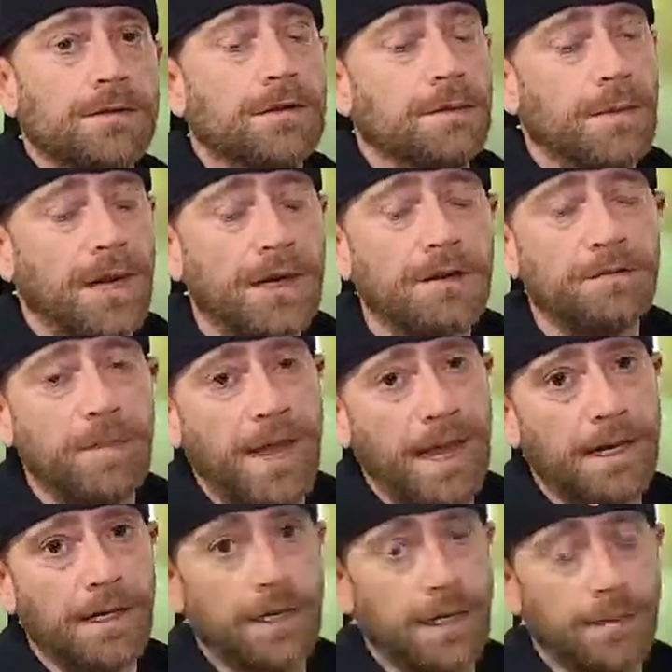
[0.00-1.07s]
to some
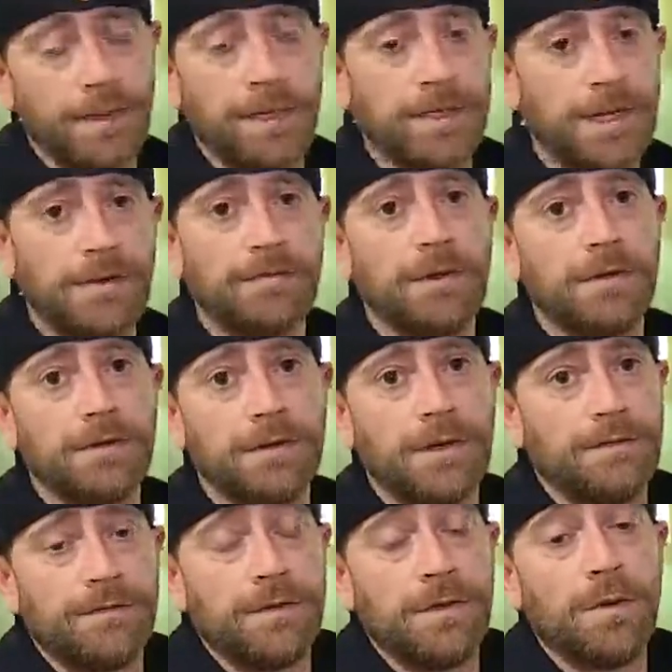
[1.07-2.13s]
people, see what
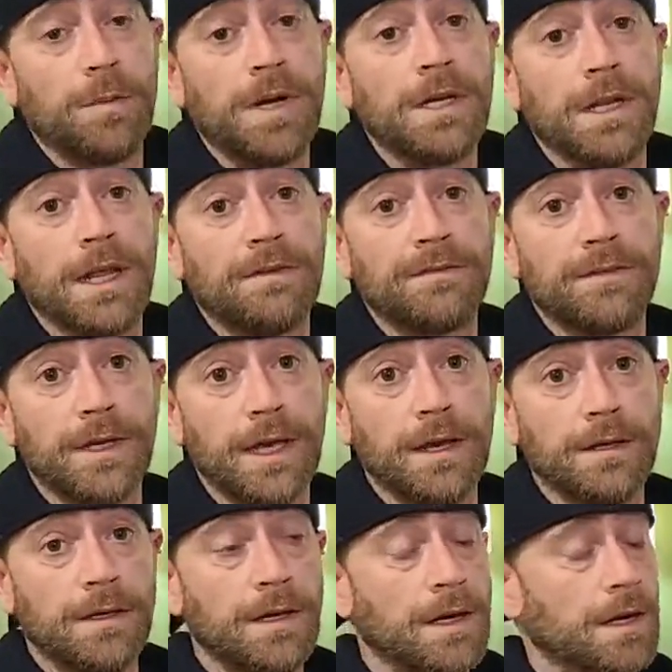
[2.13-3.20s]
people are doing on a late
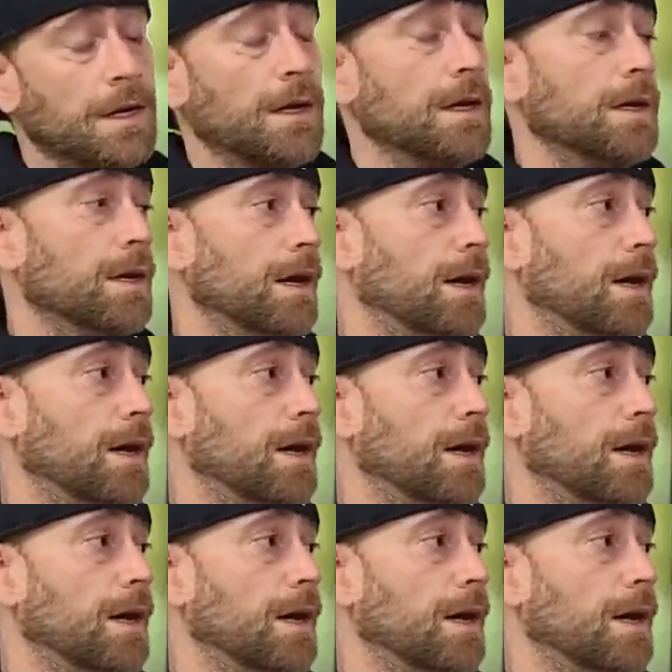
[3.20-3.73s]
Sunday night.